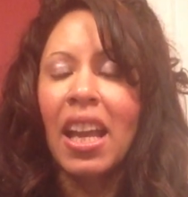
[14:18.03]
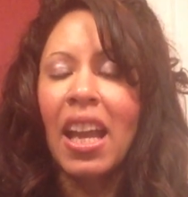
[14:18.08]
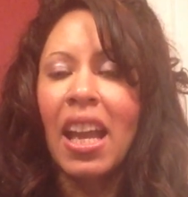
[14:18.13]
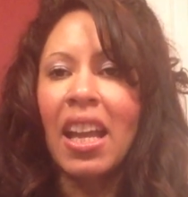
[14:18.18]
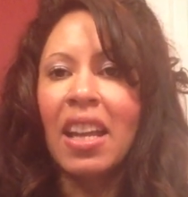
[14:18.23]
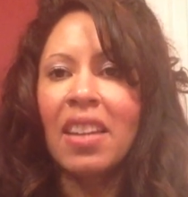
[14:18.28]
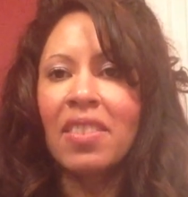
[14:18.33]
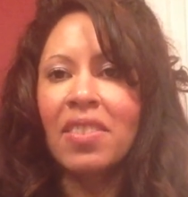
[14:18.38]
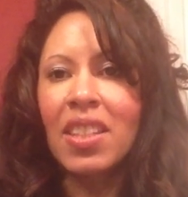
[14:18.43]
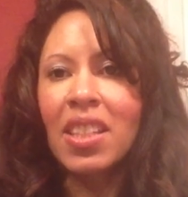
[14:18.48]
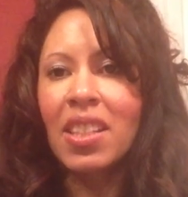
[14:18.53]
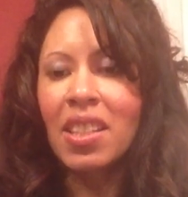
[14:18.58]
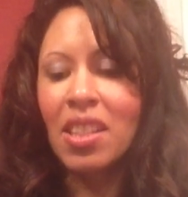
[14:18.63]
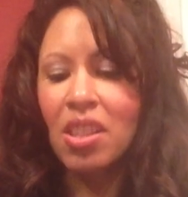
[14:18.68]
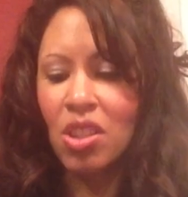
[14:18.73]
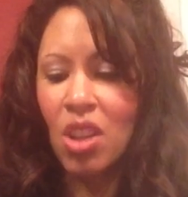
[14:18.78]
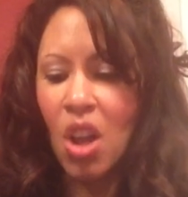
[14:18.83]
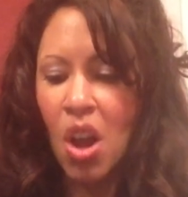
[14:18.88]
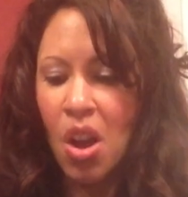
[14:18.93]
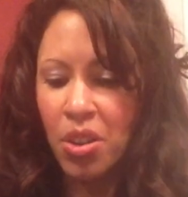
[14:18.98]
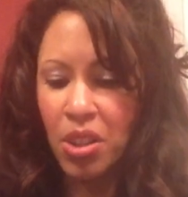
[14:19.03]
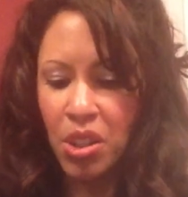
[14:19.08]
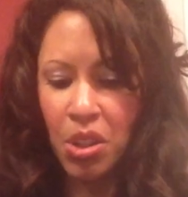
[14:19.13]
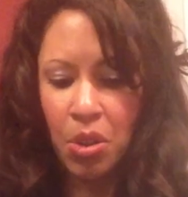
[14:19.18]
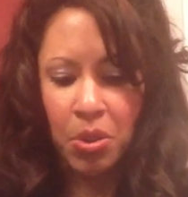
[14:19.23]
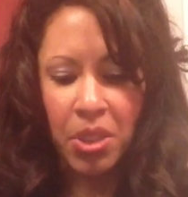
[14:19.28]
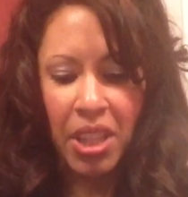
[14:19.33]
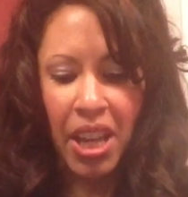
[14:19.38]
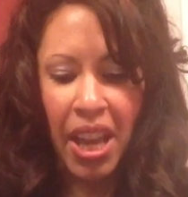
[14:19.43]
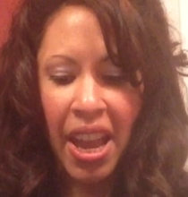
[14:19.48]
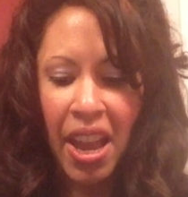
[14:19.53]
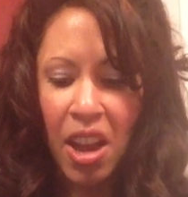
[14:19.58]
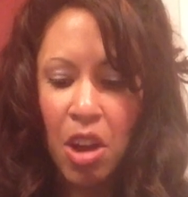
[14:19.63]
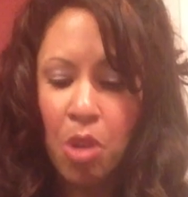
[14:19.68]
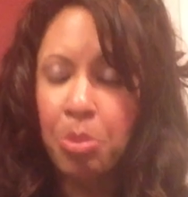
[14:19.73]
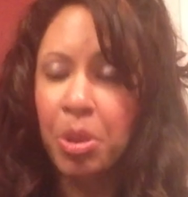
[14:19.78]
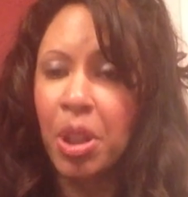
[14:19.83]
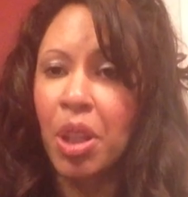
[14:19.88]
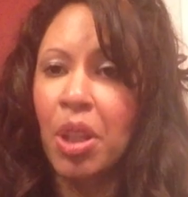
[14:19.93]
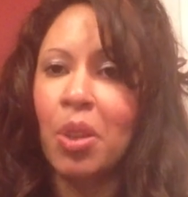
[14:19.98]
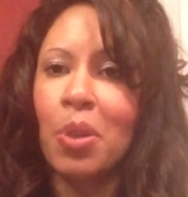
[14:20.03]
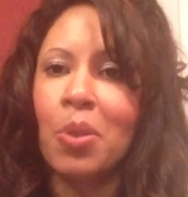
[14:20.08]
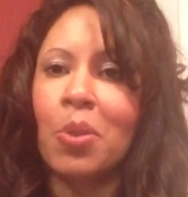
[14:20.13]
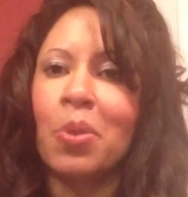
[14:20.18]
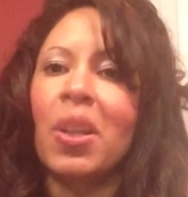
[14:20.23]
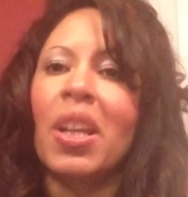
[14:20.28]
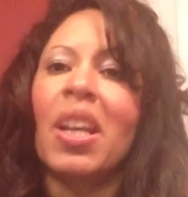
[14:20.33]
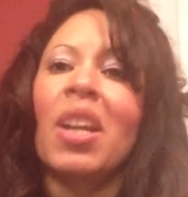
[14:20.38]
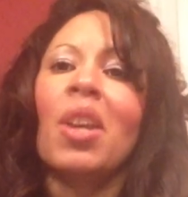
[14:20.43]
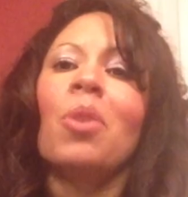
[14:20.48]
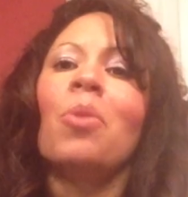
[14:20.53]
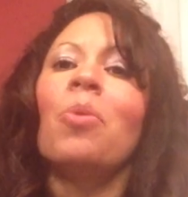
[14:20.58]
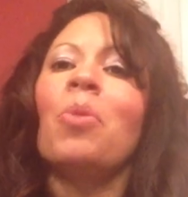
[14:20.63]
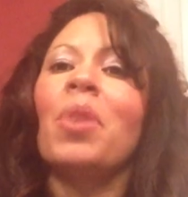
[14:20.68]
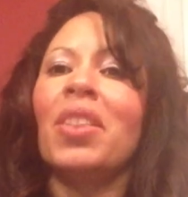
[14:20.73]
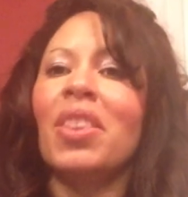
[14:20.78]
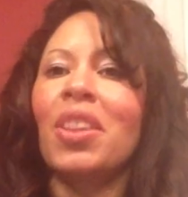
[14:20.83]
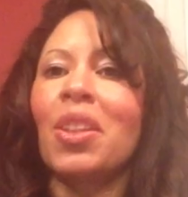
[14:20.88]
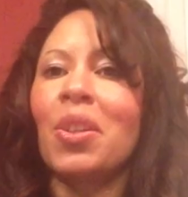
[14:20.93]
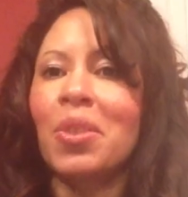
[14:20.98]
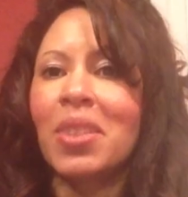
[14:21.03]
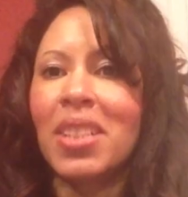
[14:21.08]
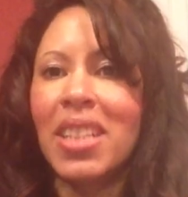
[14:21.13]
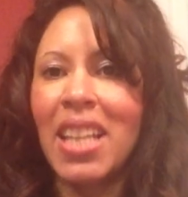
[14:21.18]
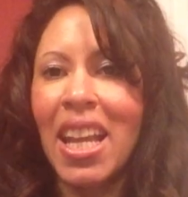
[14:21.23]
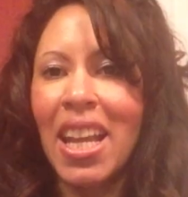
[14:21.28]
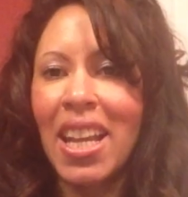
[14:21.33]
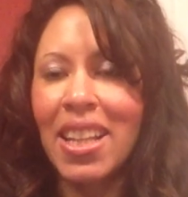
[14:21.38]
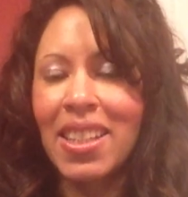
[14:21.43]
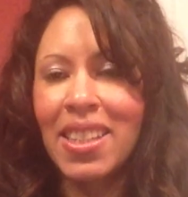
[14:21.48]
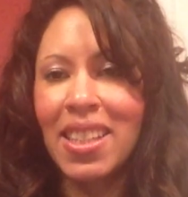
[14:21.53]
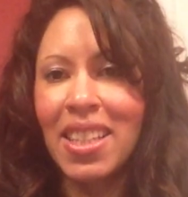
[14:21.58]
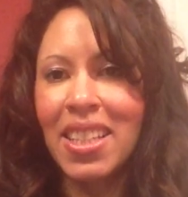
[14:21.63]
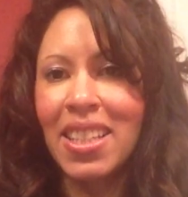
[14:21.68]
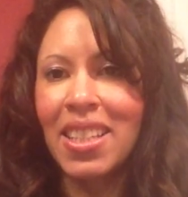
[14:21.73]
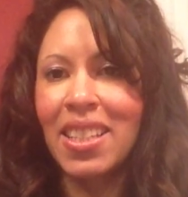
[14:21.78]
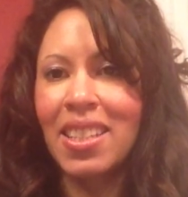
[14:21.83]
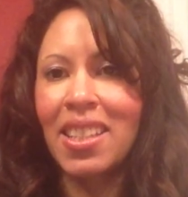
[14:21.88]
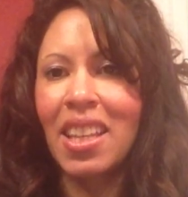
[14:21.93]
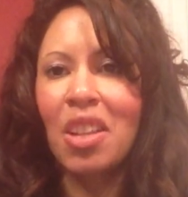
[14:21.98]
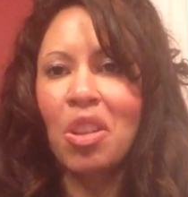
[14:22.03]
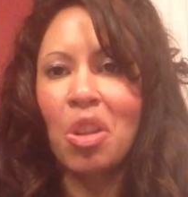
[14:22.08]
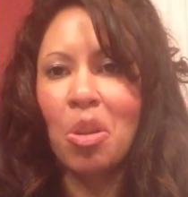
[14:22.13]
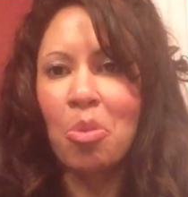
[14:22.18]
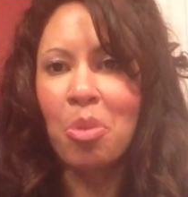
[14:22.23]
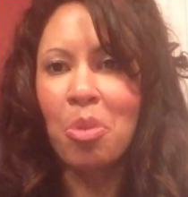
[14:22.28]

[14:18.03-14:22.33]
and this is also to help you with your dances in your